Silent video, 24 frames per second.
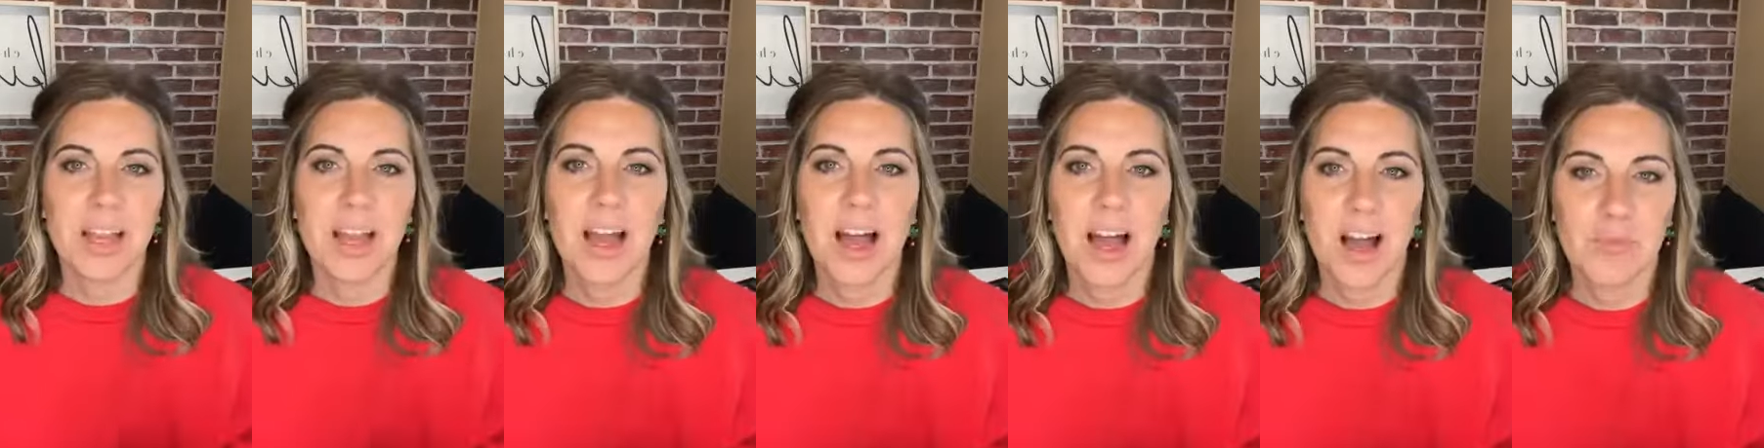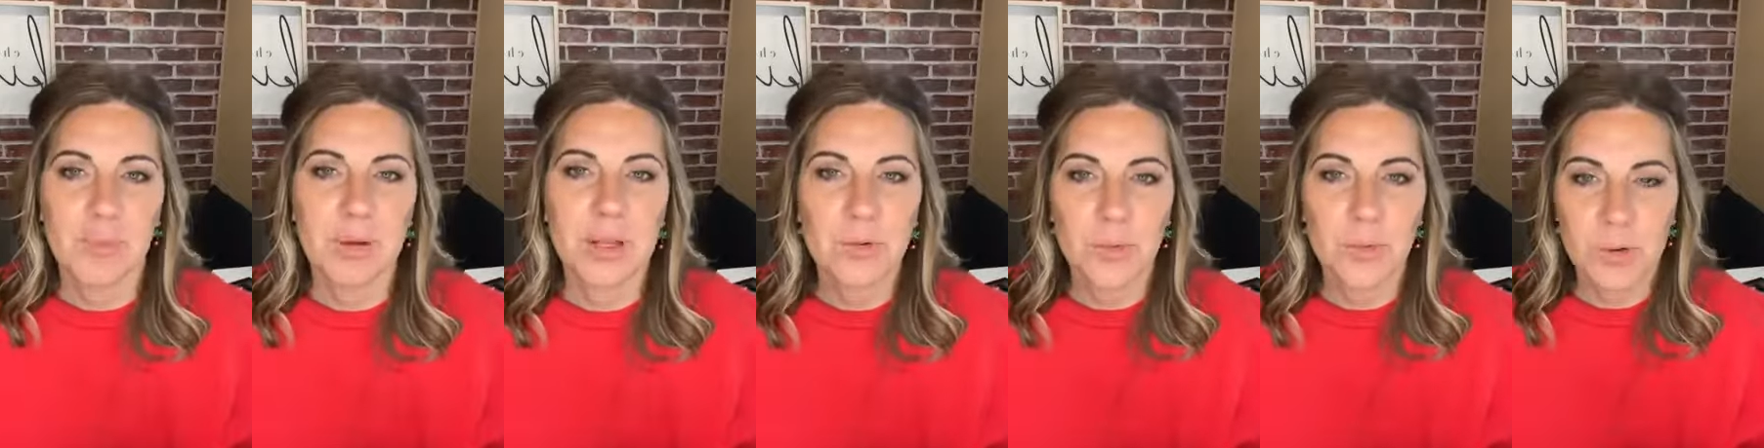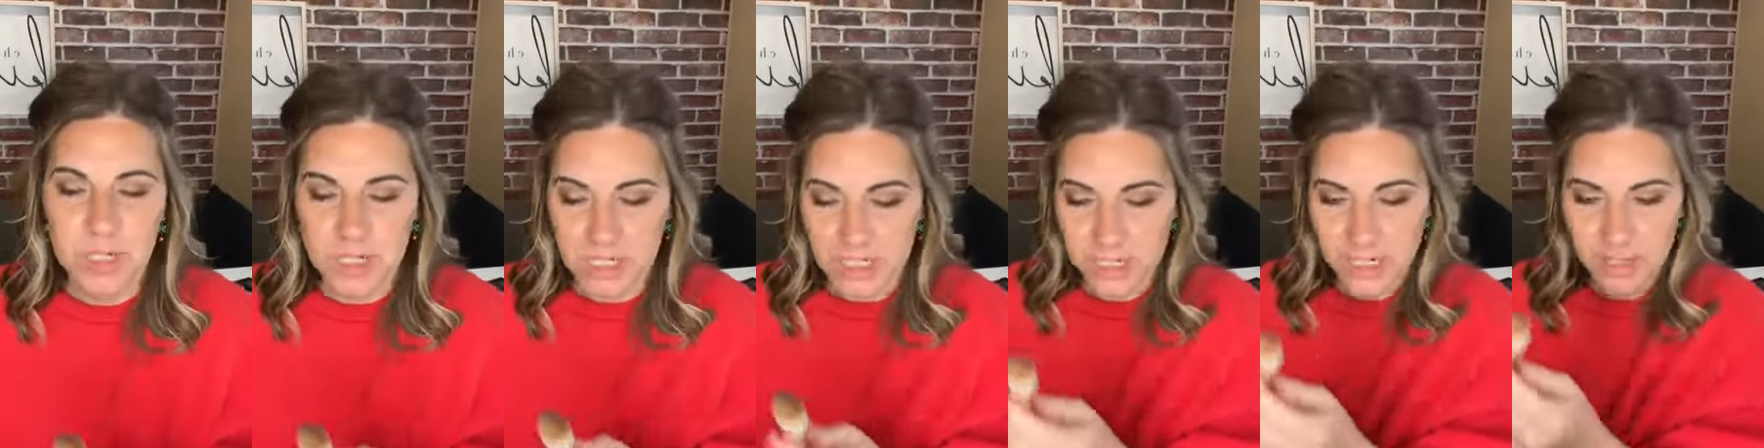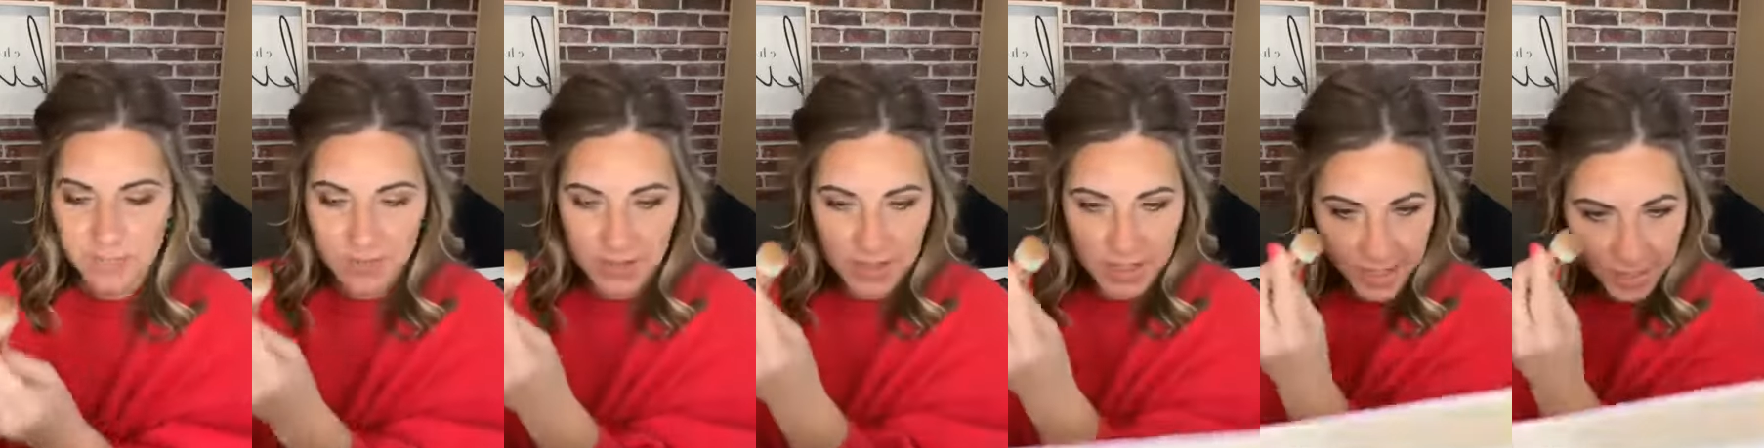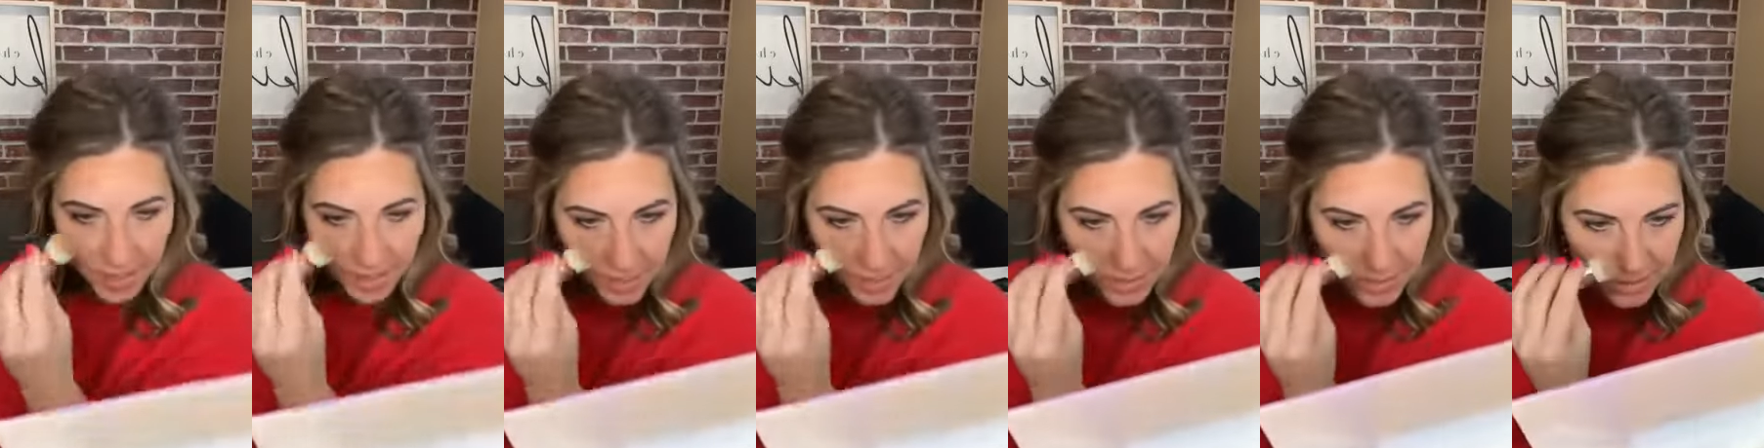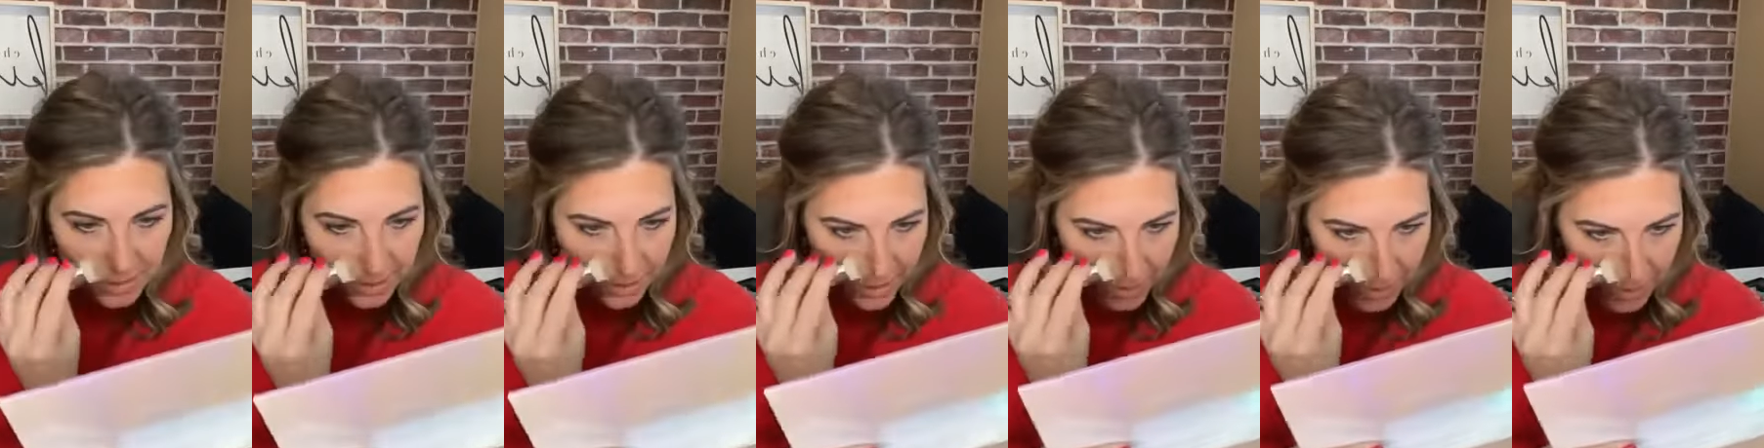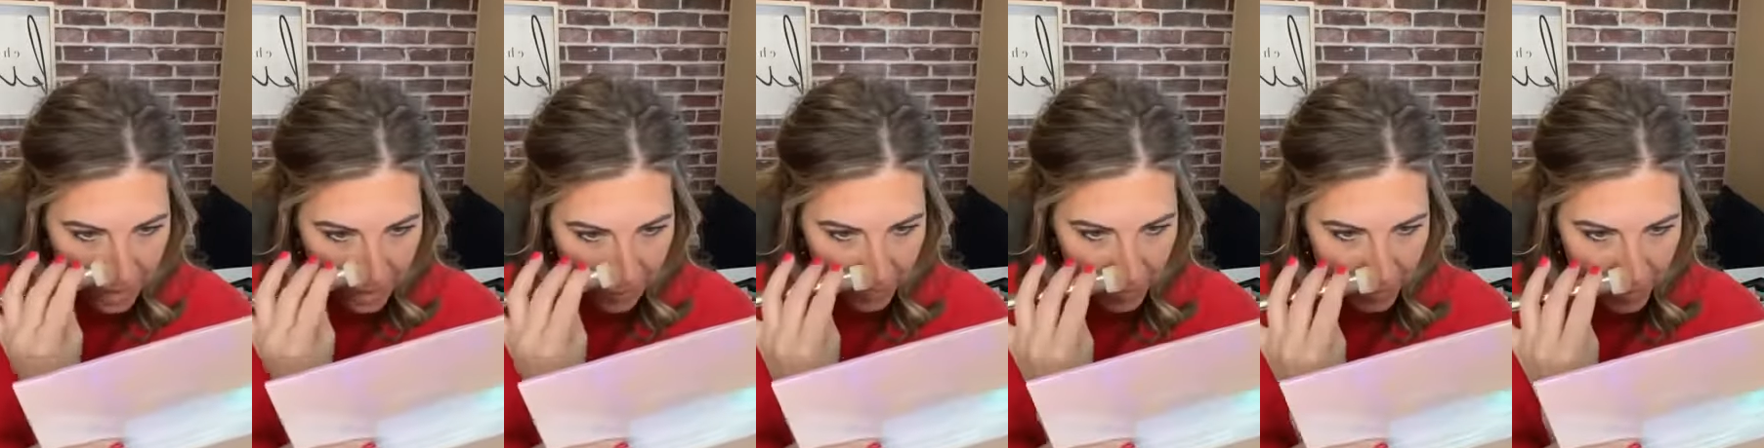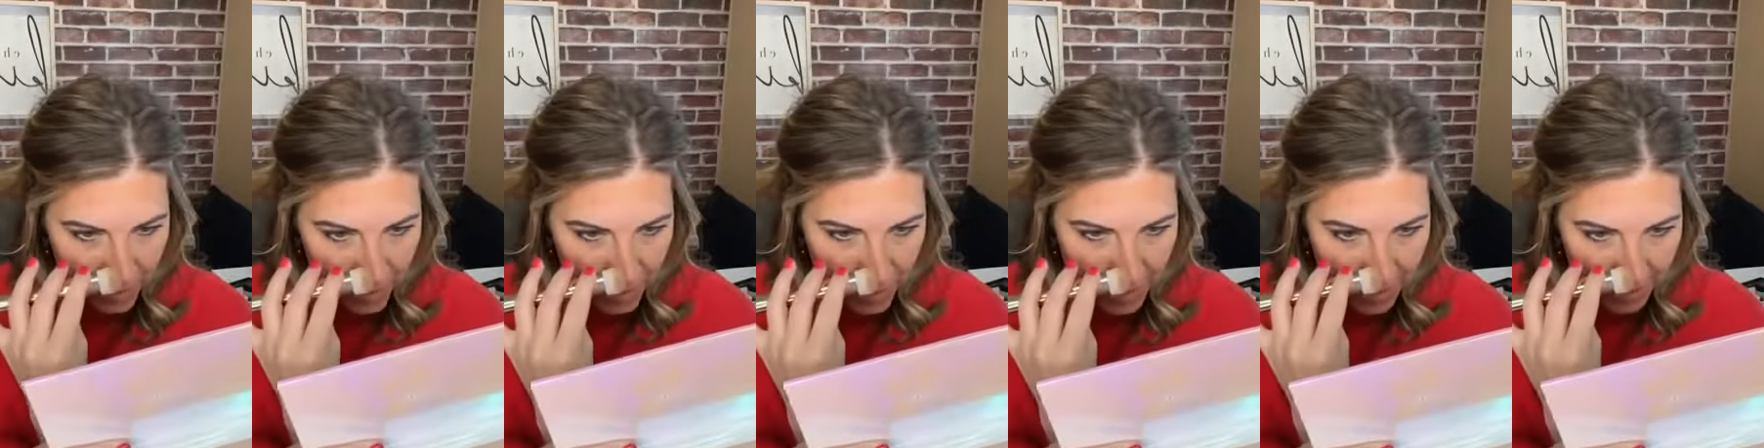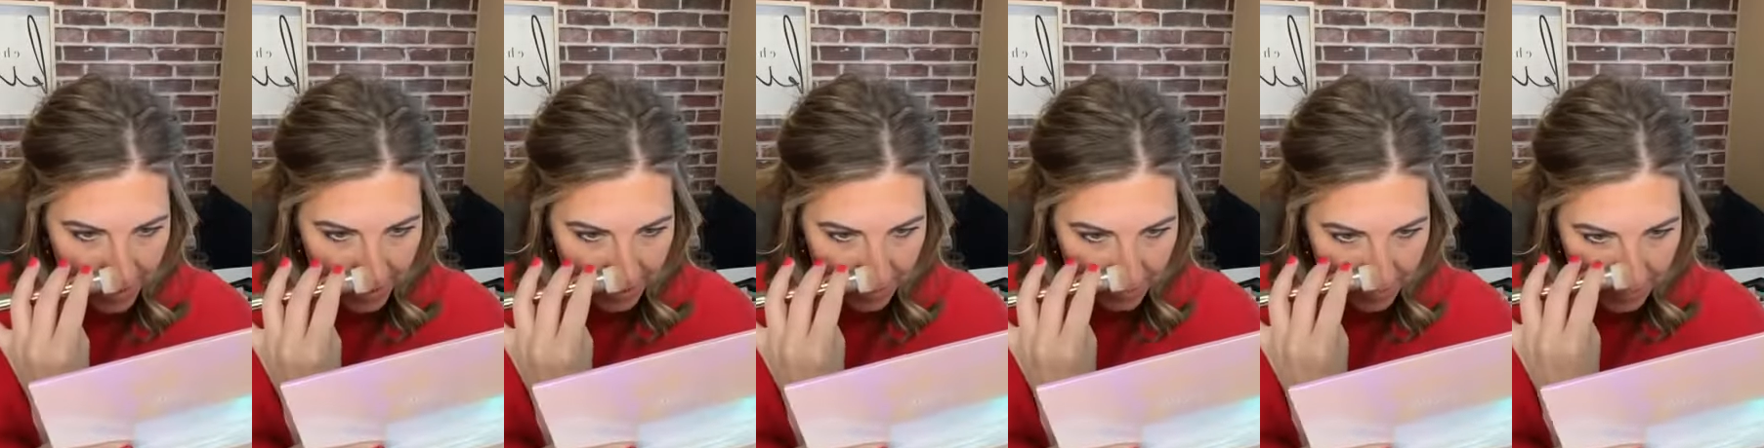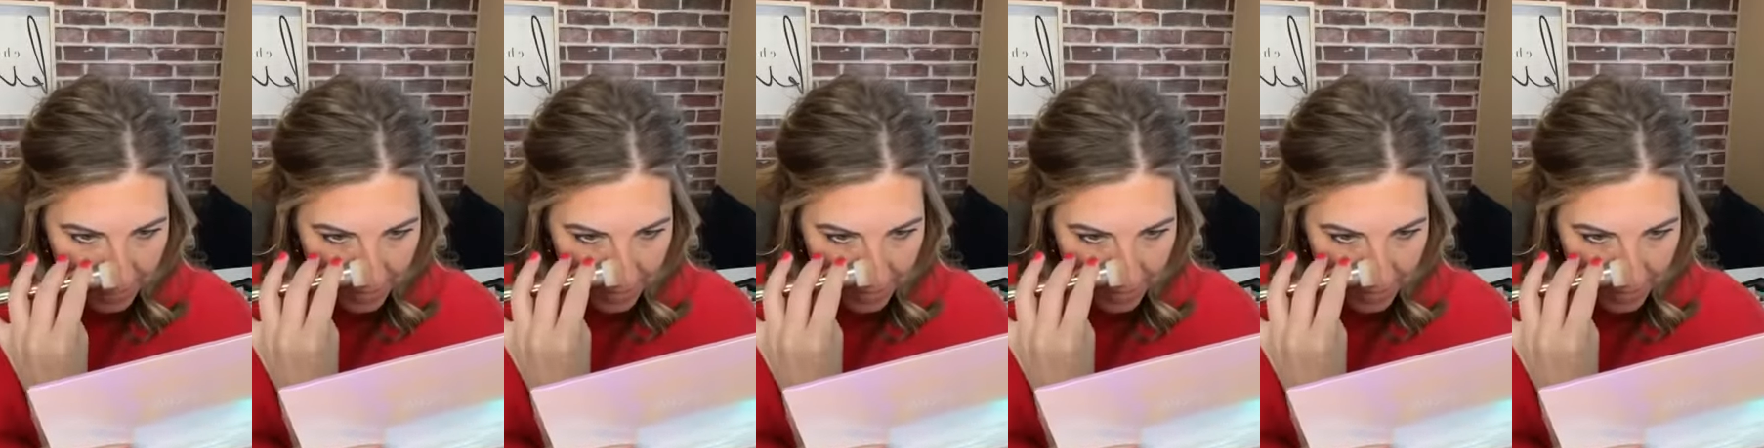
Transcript: I've been watching enough videos, I want to try it now